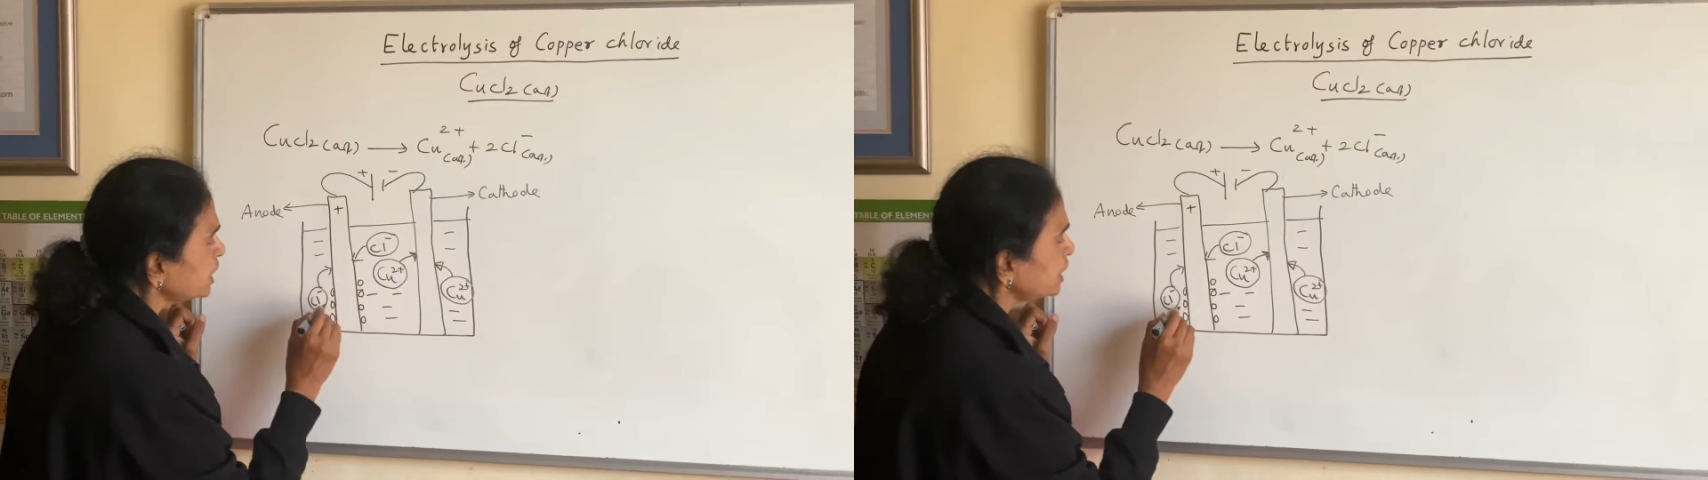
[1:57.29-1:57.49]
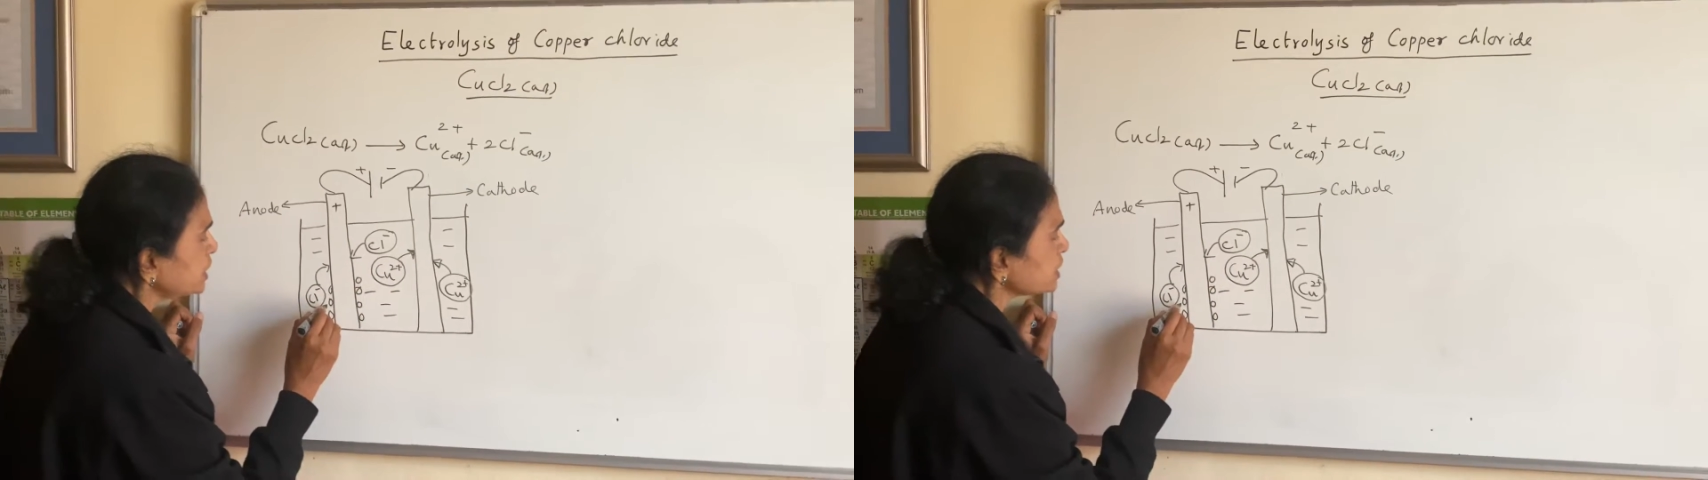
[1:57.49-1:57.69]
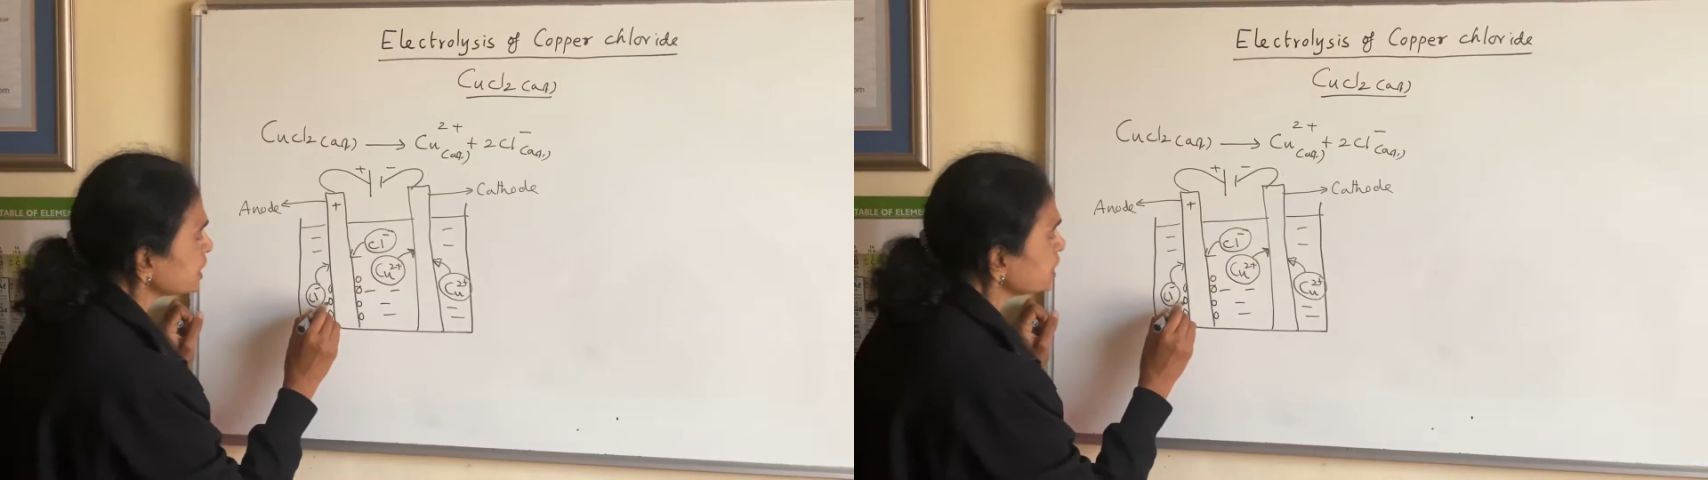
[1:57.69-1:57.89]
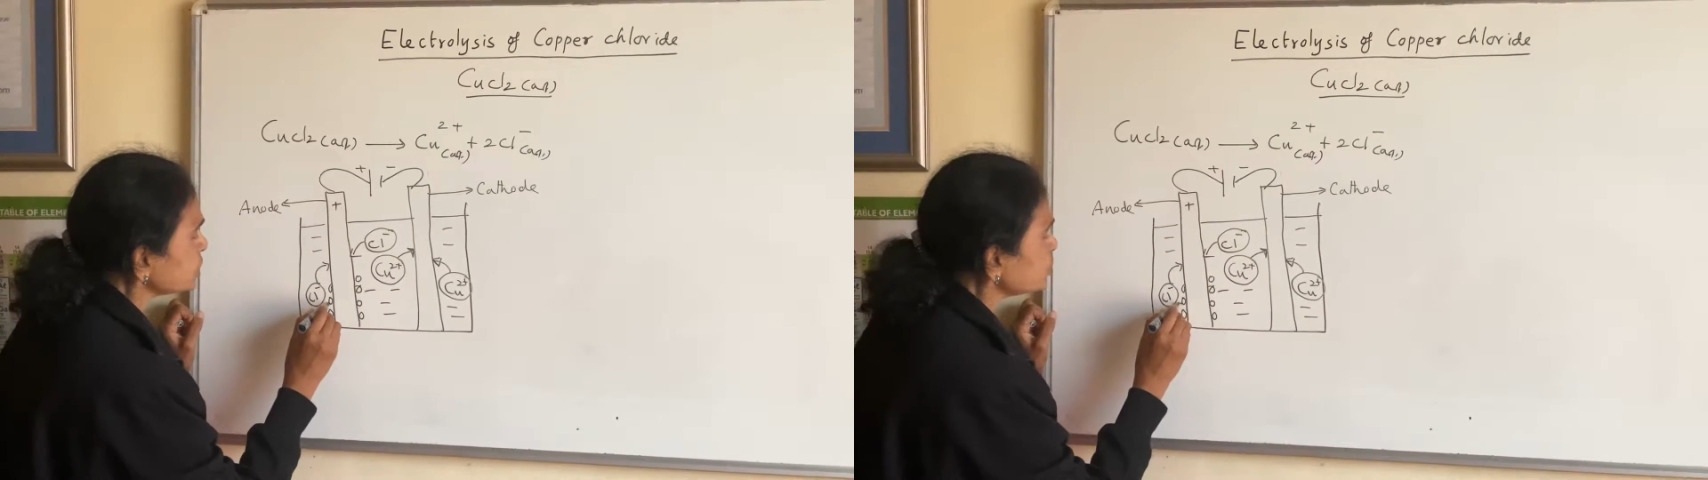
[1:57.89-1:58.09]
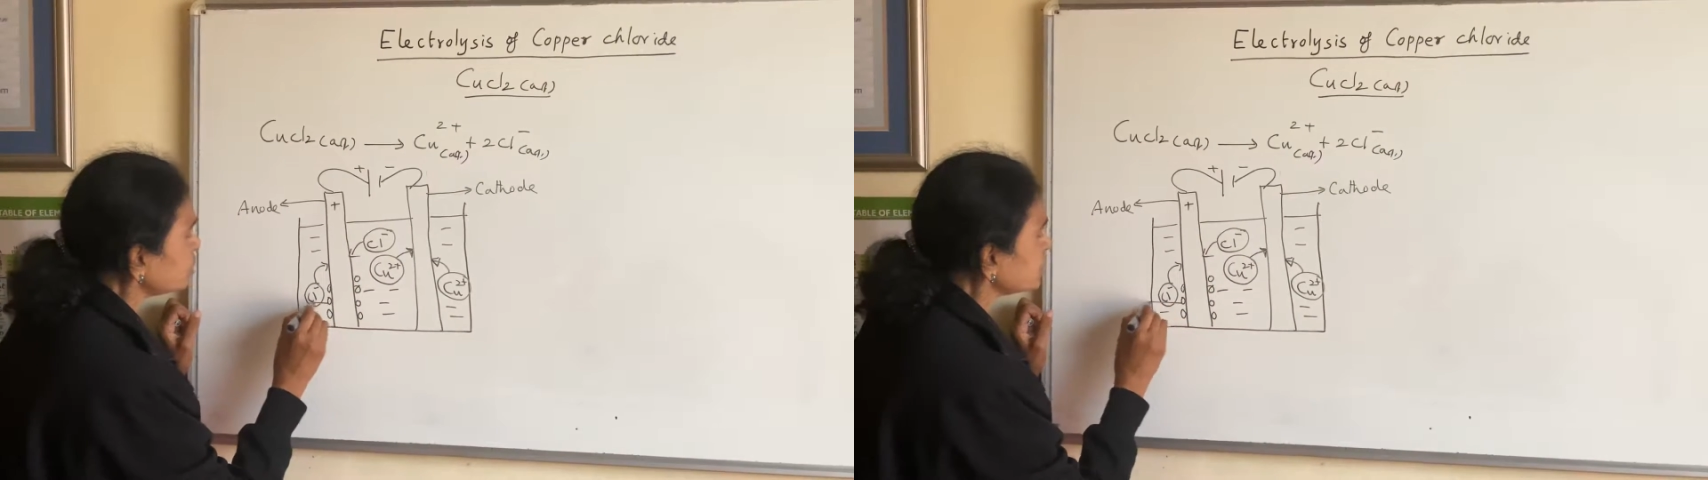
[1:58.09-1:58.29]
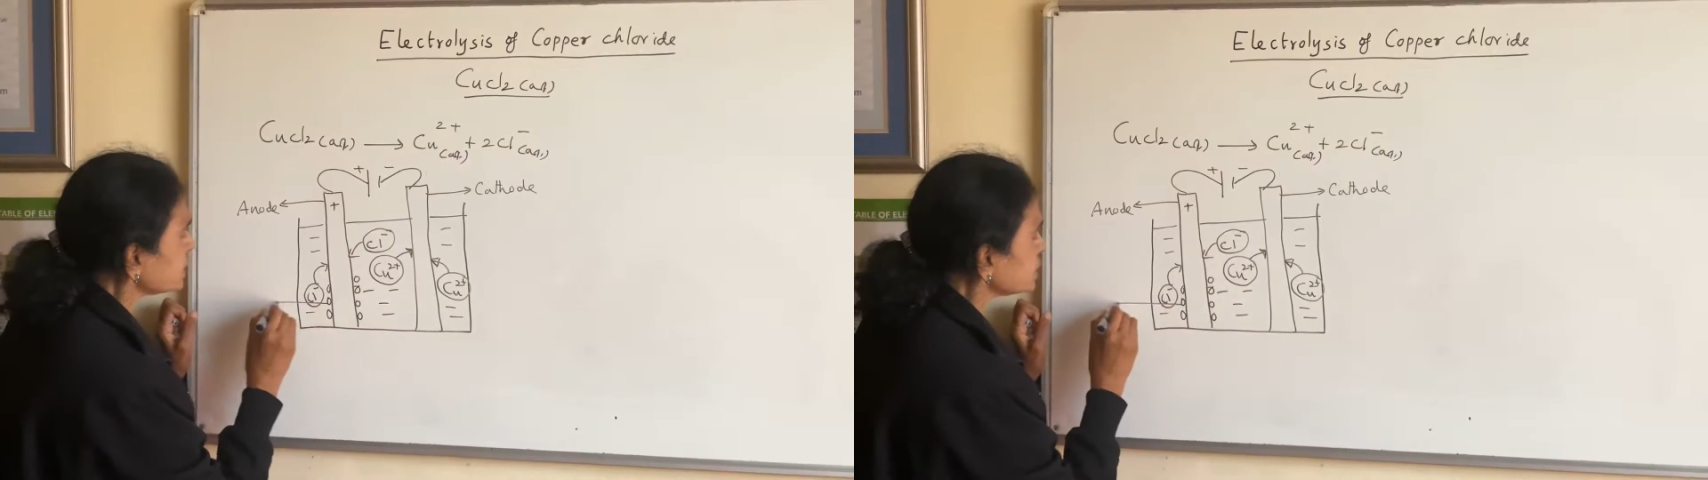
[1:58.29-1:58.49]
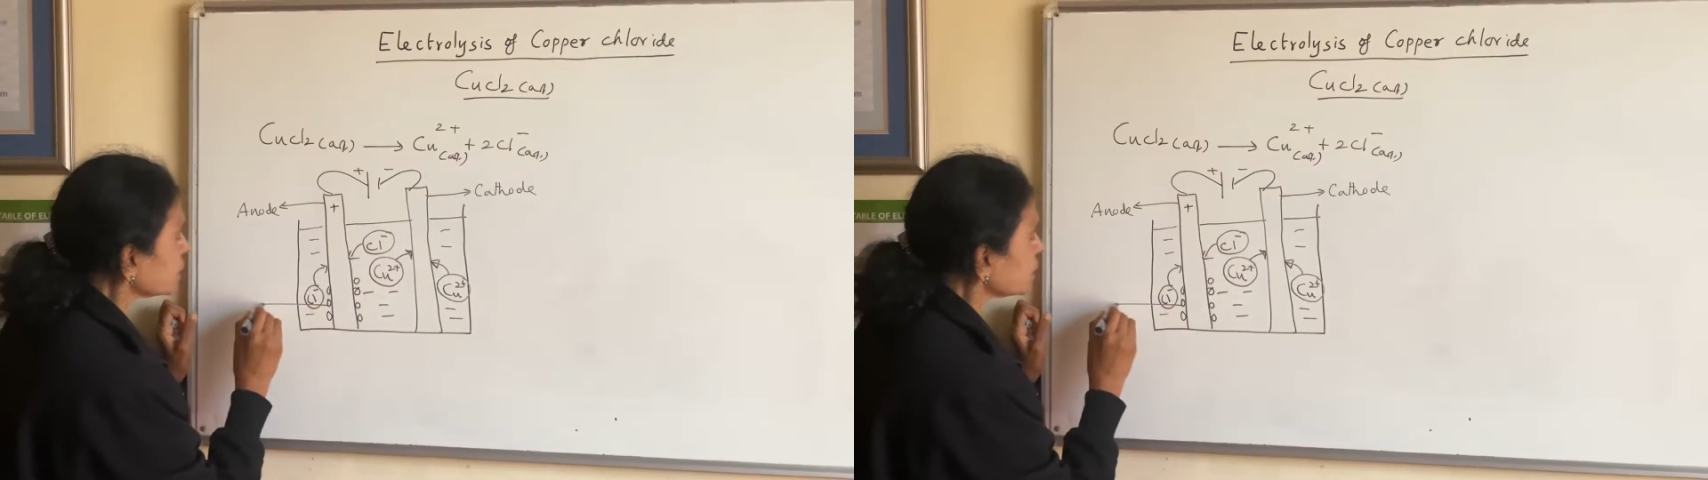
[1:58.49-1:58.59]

It tells you this is a